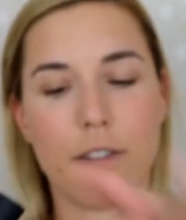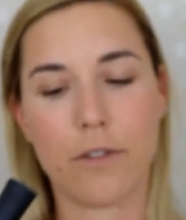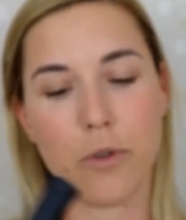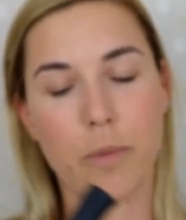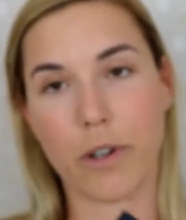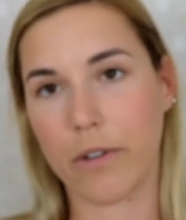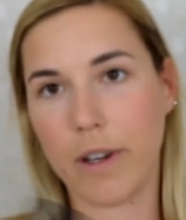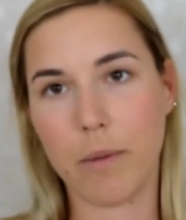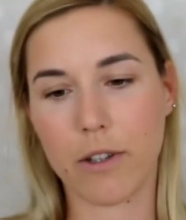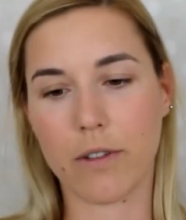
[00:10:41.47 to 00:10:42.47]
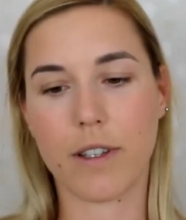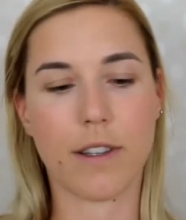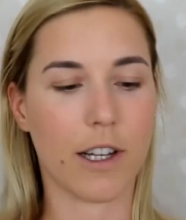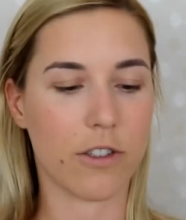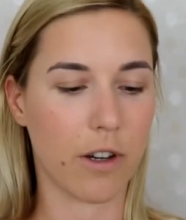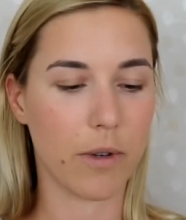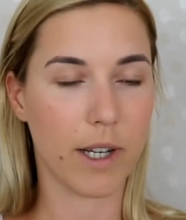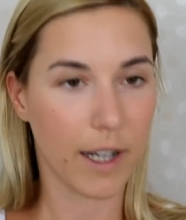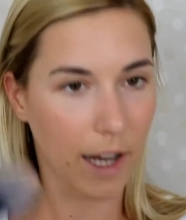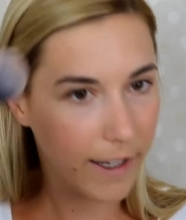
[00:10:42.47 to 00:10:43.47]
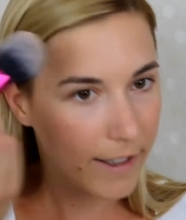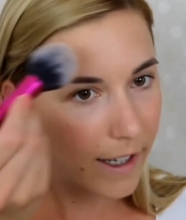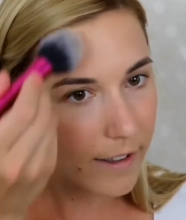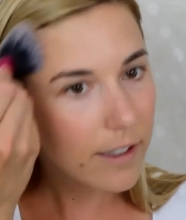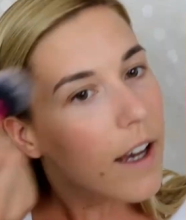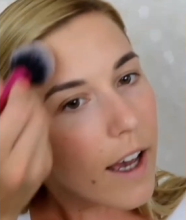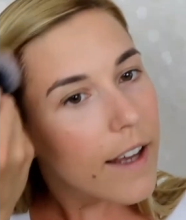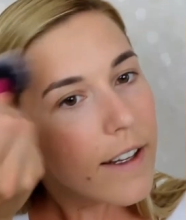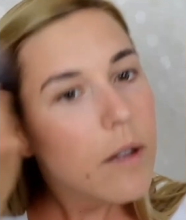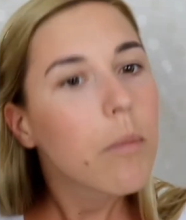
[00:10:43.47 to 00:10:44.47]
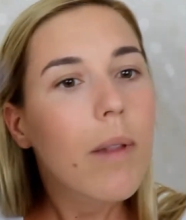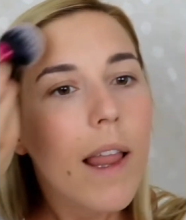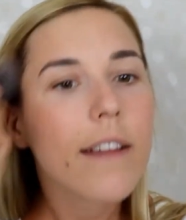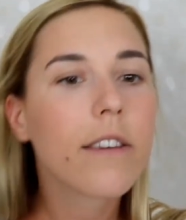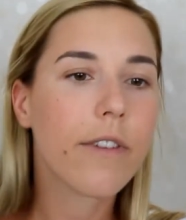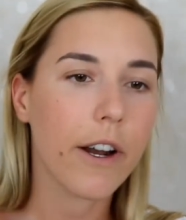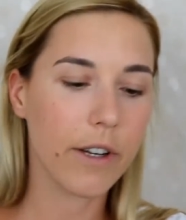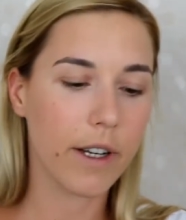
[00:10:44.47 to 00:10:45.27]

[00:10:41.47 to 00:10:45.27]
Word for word: super creamy to the touch, I really like that. And it blends very